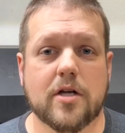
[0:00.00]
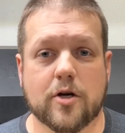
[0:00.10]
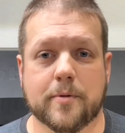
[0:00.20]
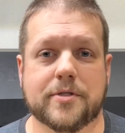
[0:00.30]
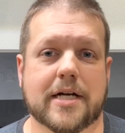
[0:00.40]
they're
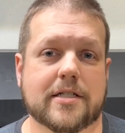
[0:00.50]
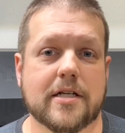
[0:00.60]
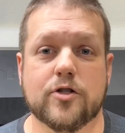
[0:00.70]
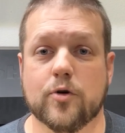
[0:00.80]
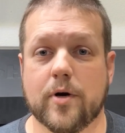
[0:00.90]

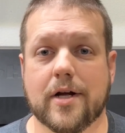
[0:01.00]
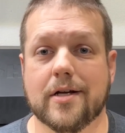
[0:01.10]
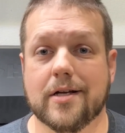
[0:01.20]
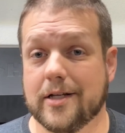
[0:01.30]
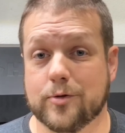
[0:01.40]
protected during
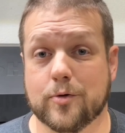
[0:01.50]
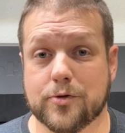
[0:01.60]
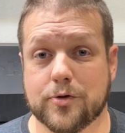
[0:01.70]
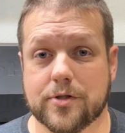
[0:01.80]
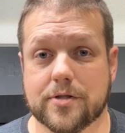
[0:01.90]
electrical
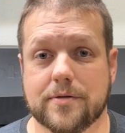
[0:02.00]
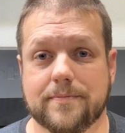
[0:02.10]
surges.